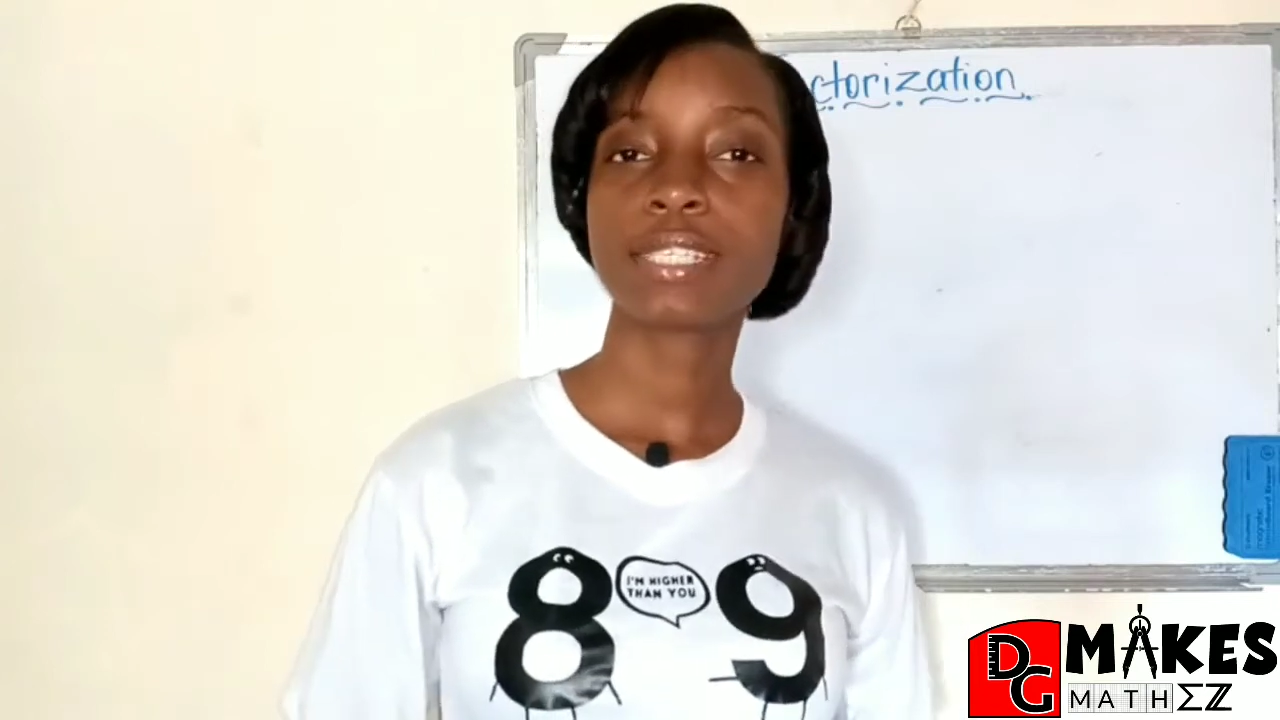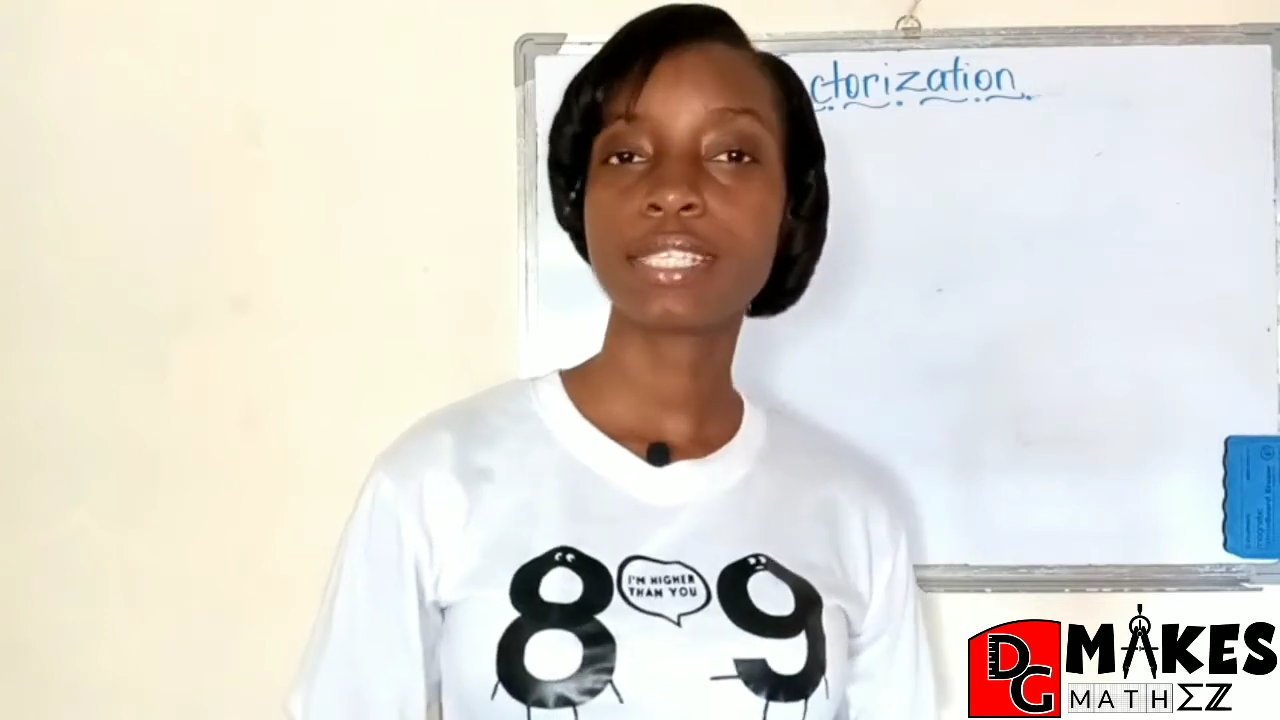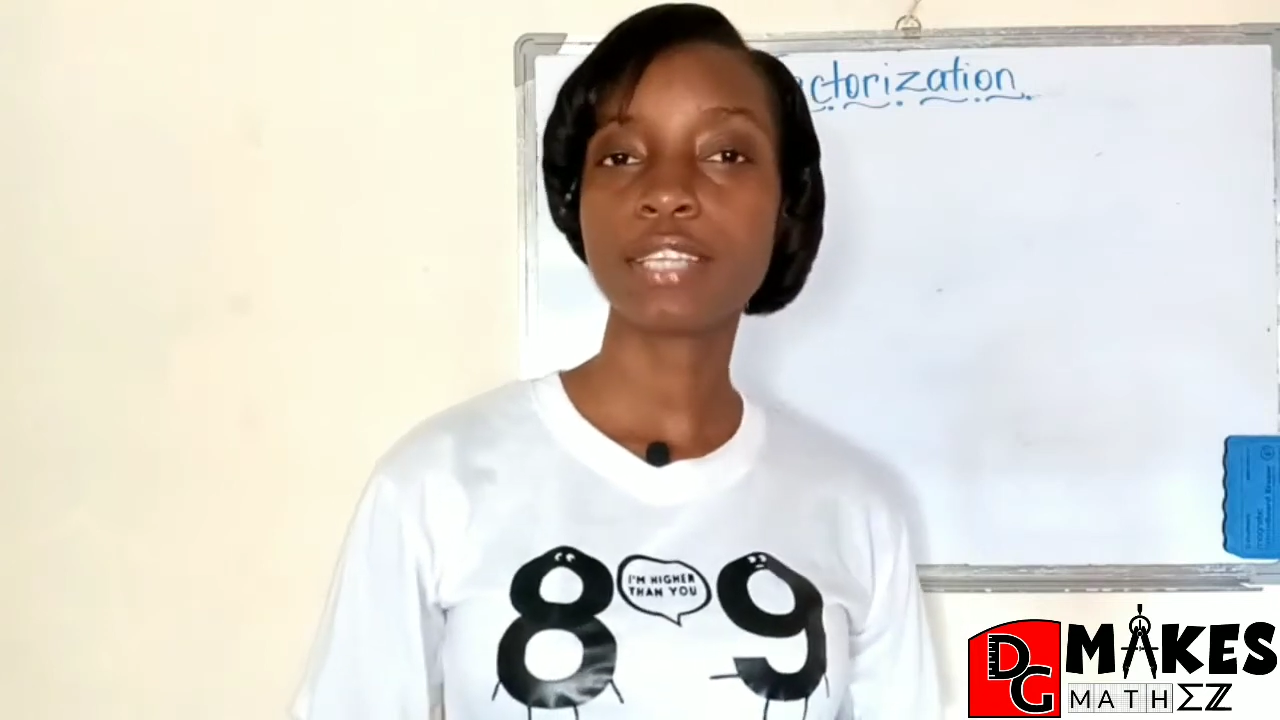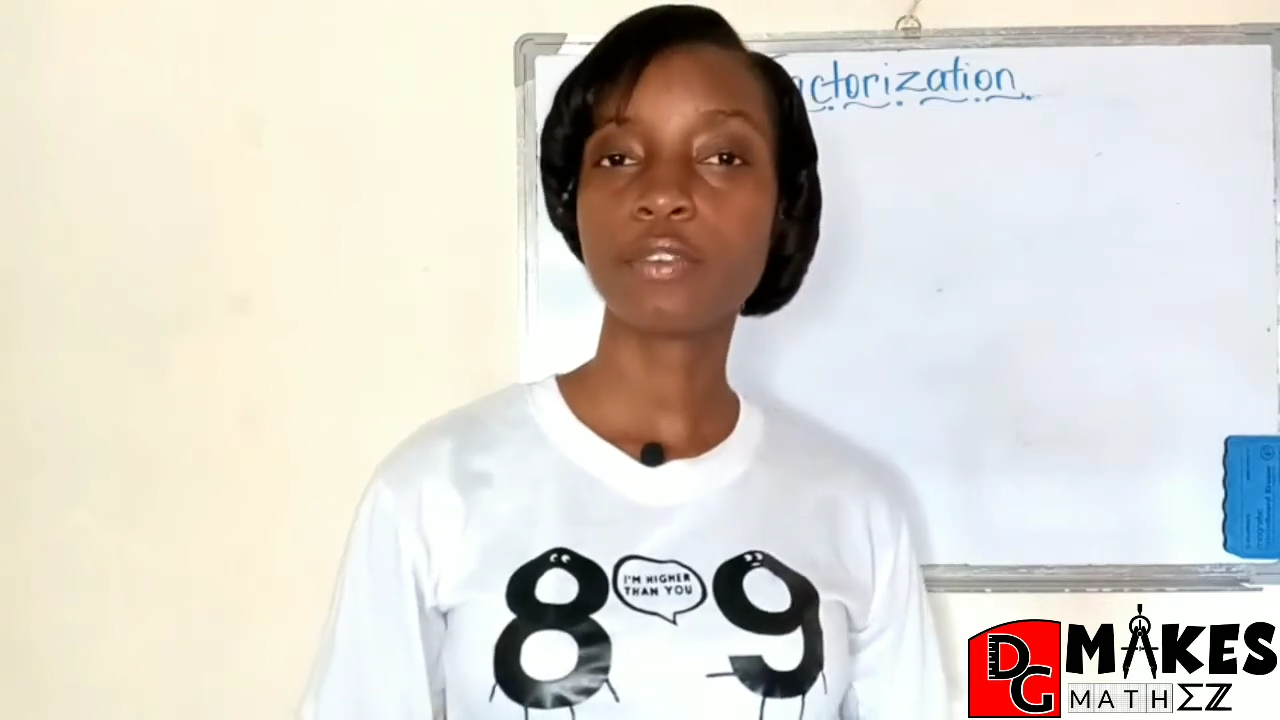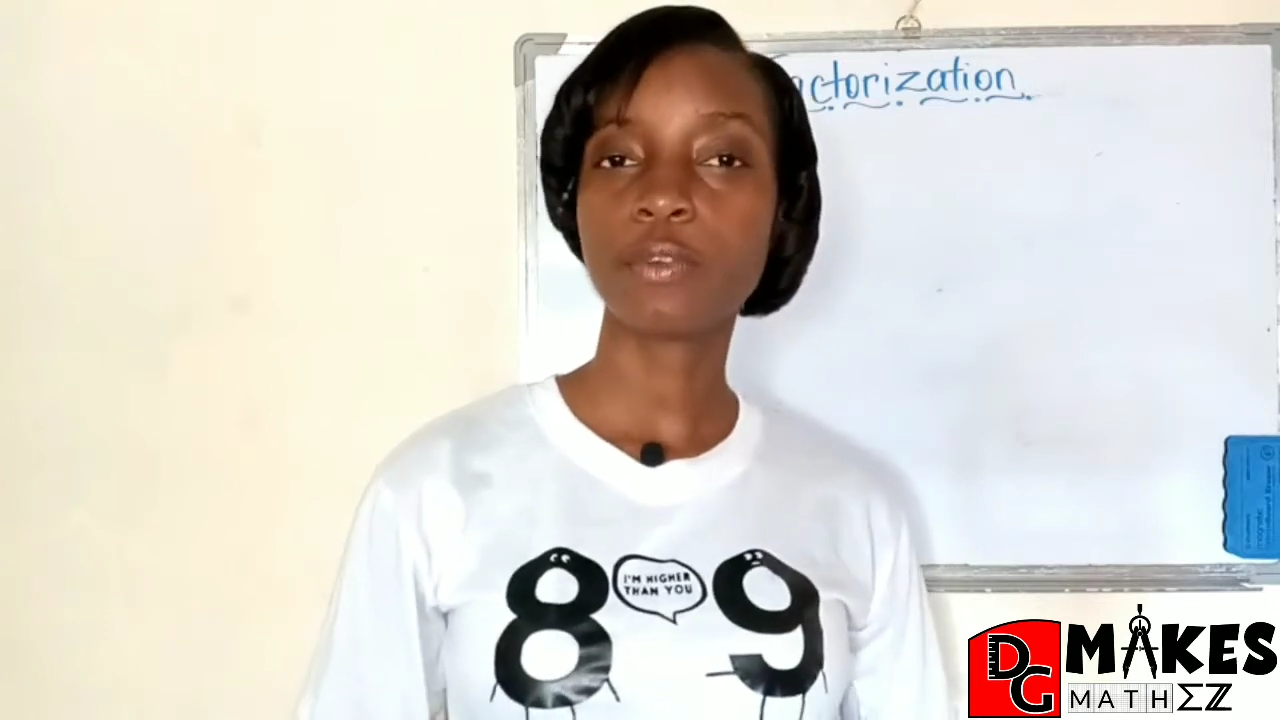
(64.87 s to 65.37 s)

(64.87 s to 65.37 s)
set of